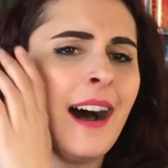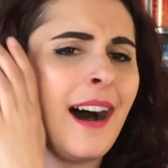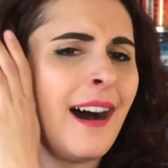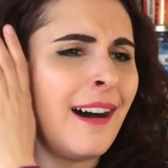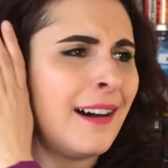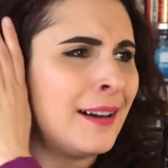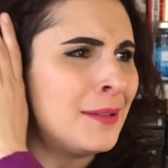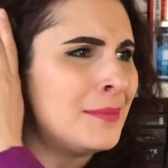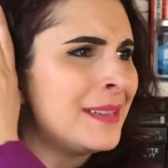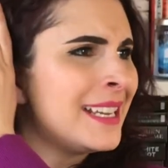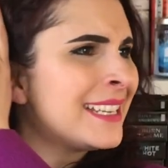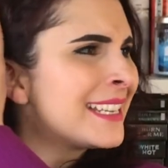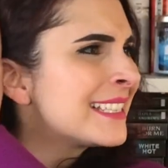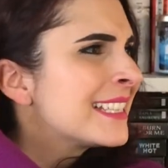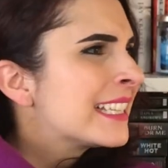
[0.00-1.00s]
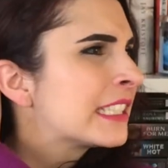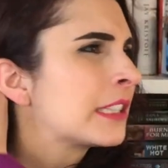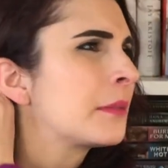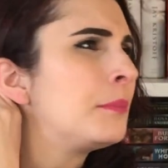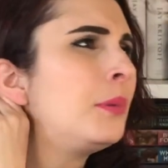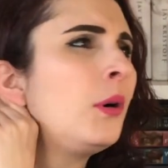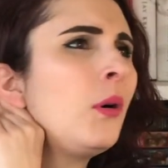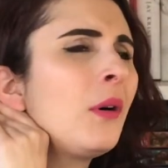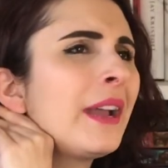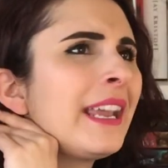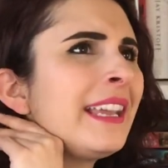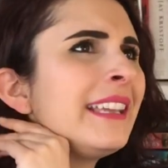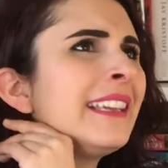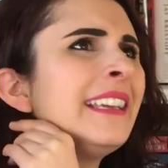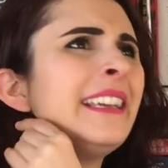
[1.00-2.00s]
um, it doesn't get to the
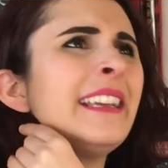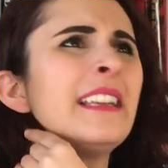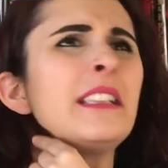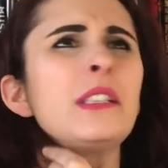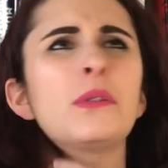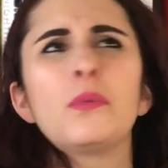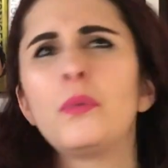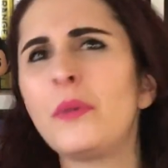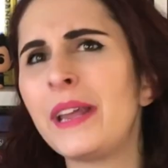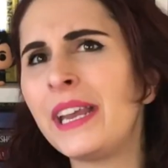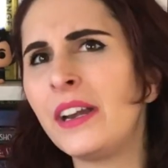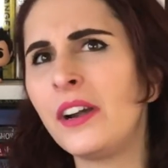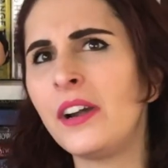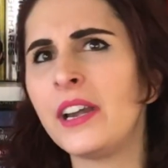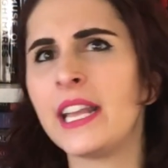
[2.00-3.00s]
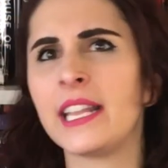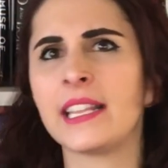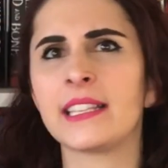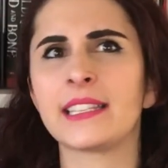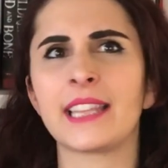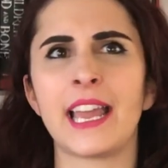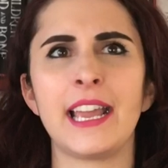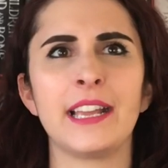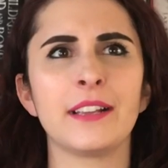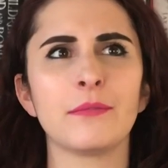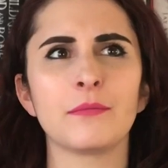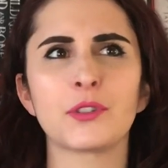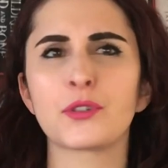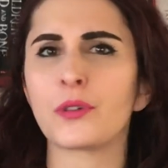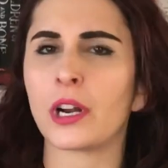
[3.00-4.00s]
point, it's weird, it's like
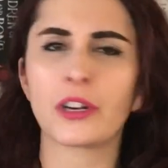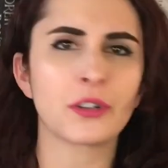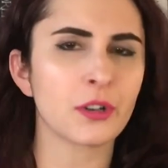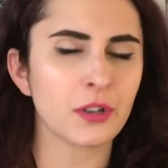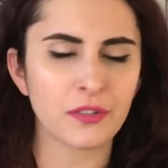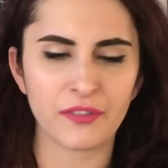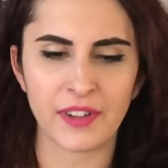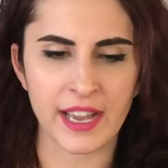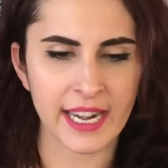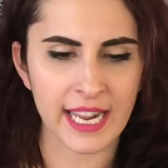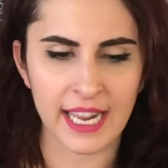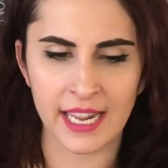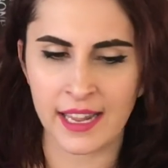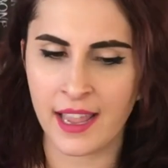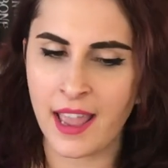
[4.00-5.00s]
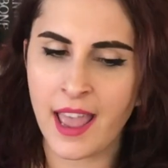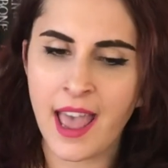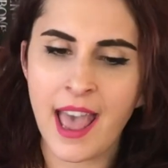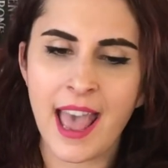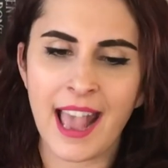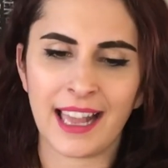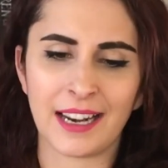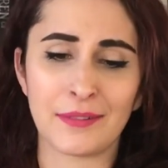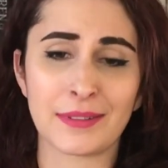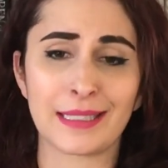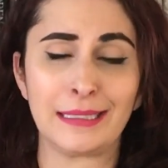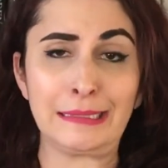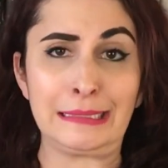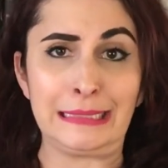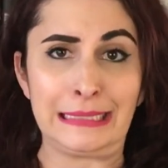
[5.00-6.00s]
structured funny. And I was
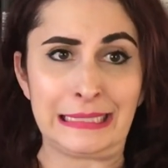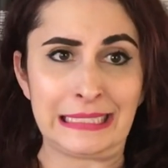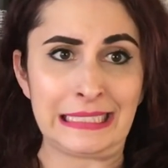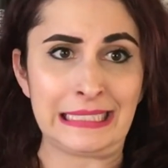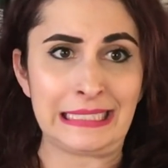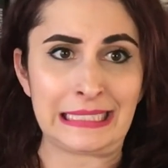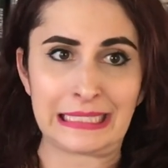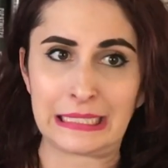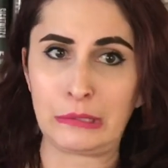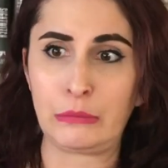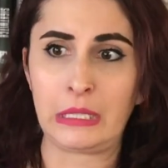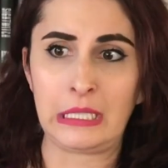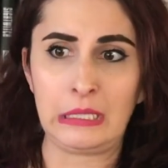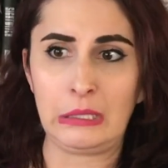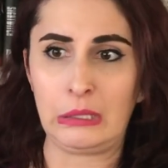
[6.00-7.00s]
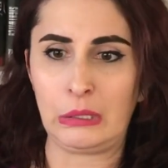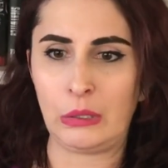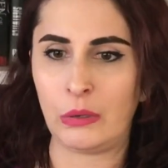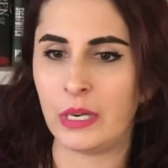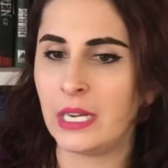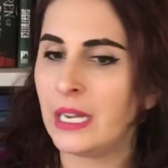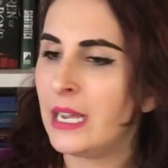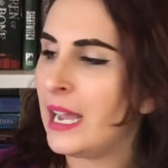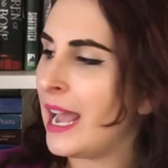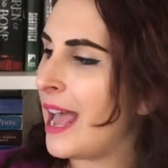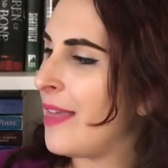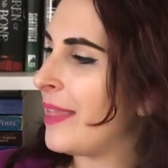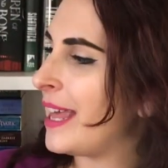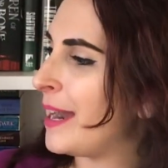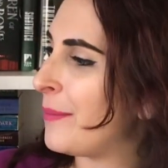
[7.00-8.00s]
like, I don't know.
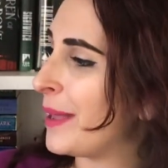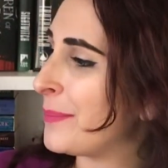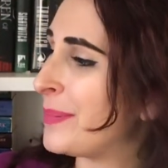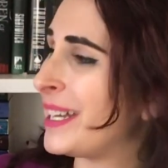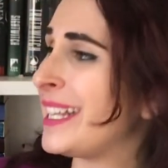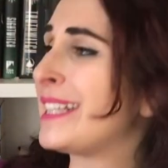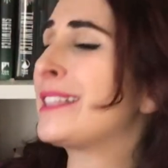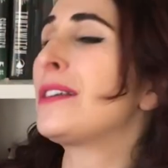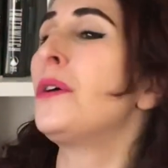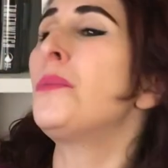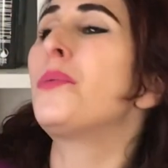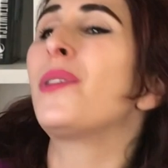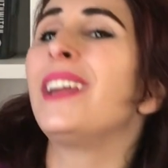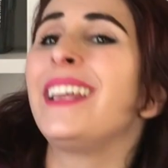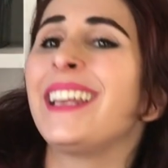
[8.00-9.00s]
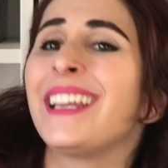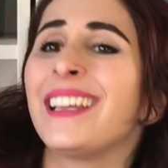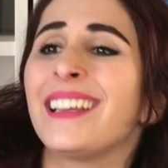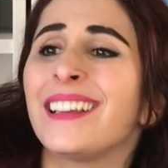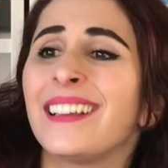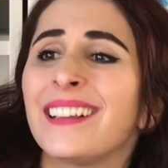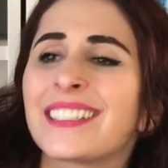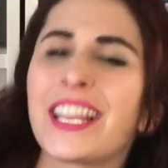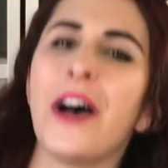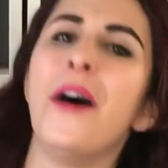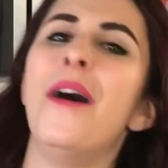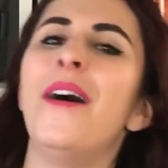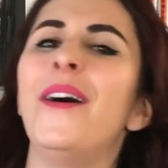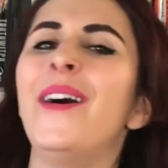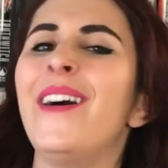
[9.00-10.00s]
And then I'm like, but it's so pretty. So
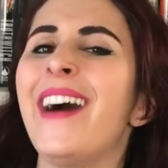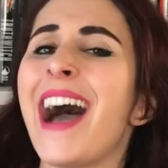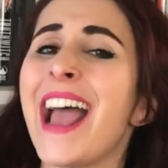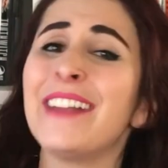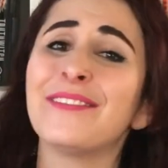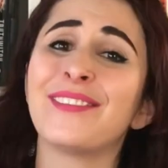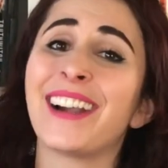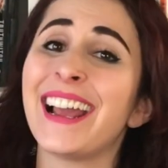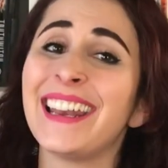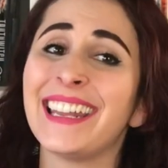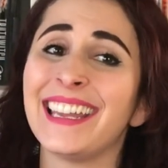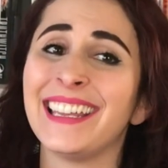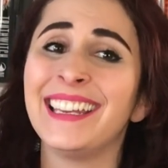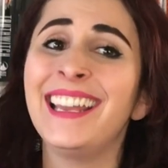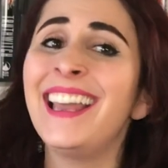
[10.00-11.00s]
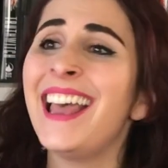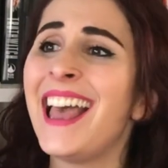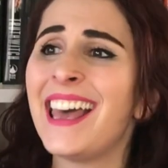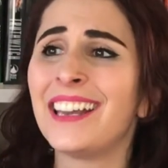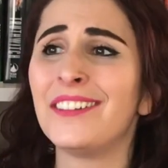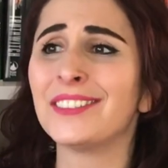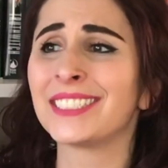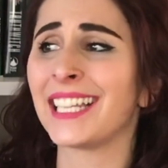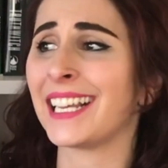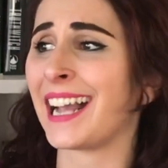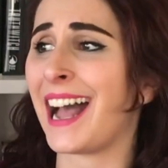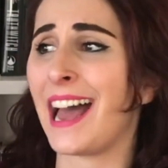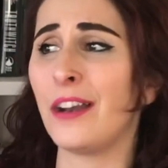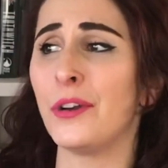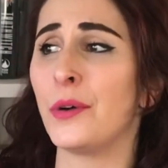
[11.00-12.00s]
I read it and I was
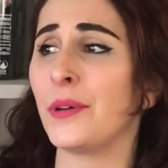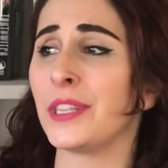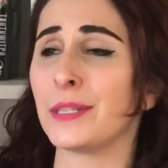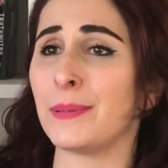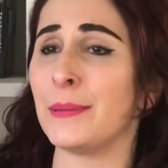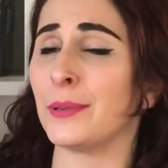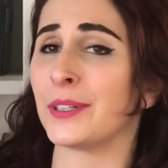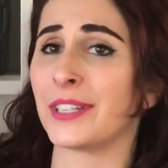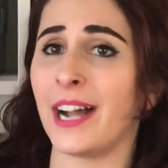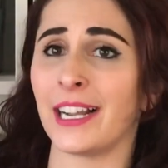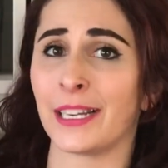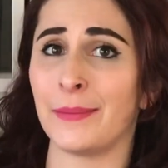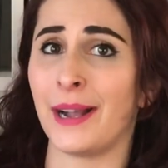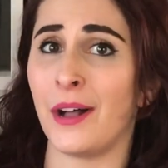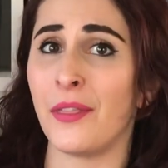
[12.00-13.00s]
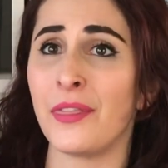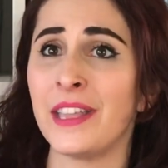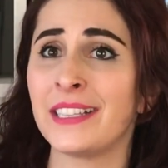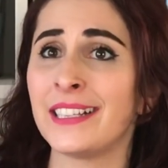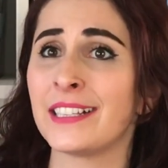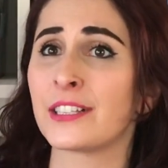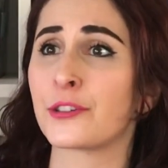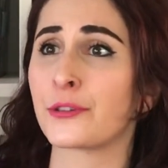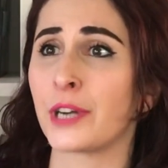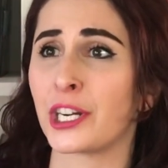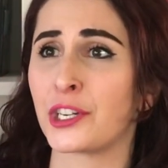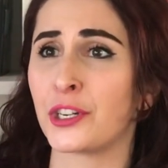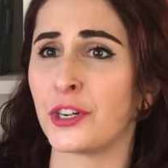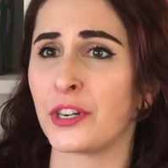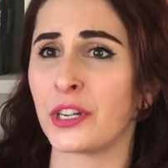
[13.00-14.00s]
like, I don't know what these people are talking about. This is
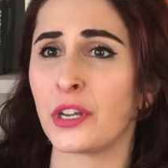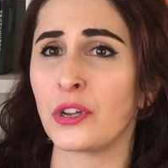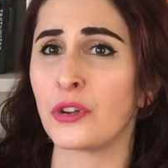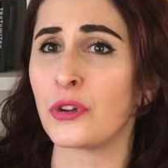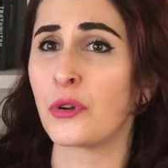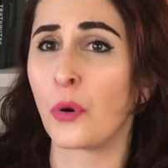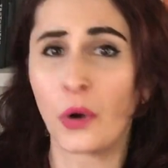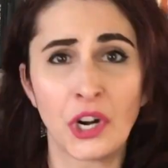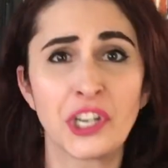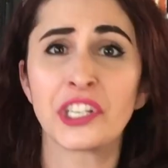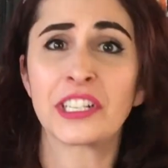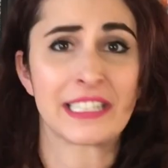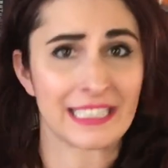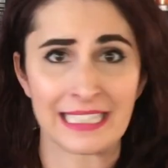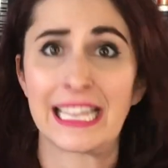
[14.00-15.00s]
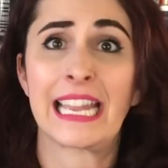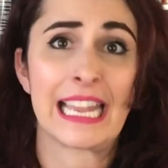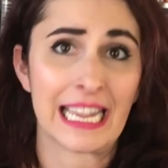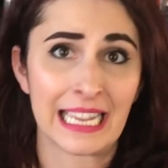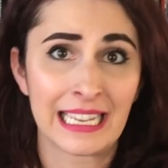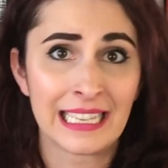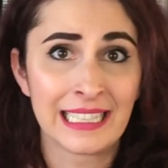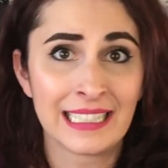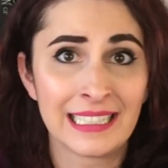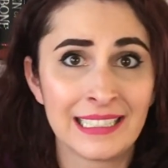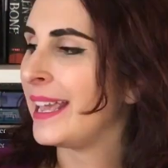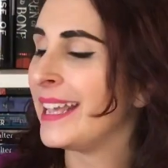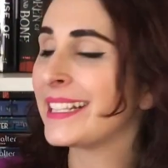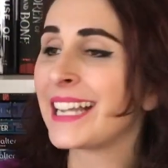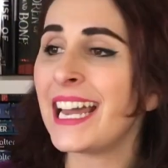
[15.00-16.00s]
structured gorgeously.
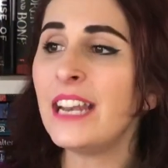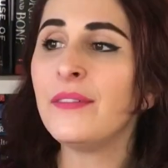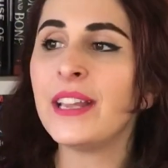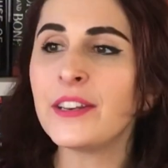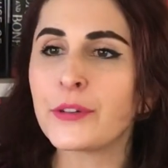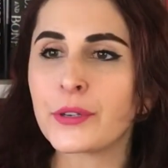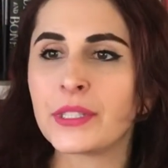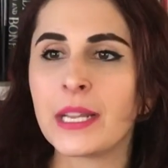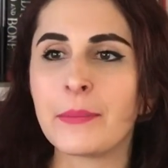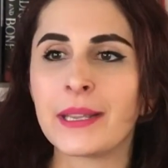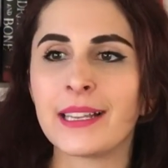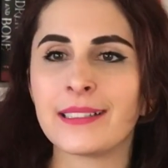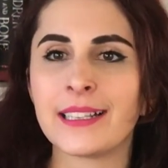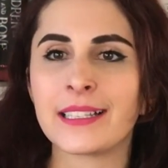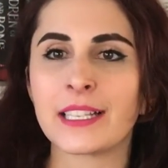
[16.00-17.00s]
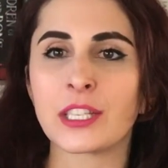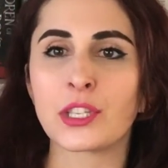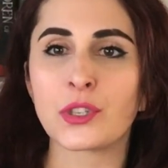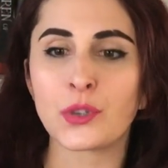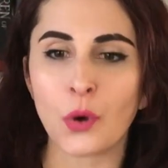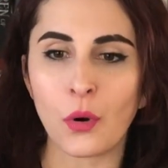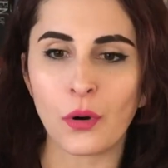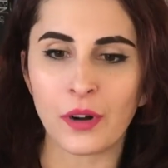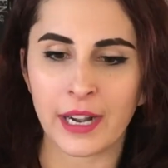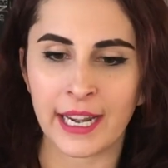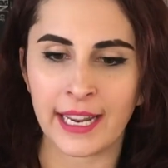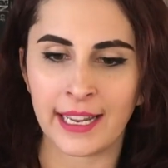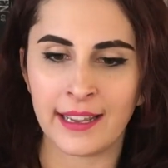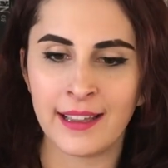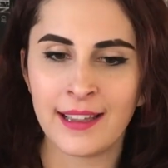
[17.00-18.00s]
It's kind of interesting because it's a
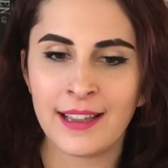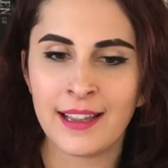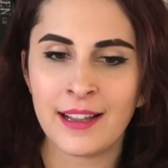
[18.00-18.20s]
story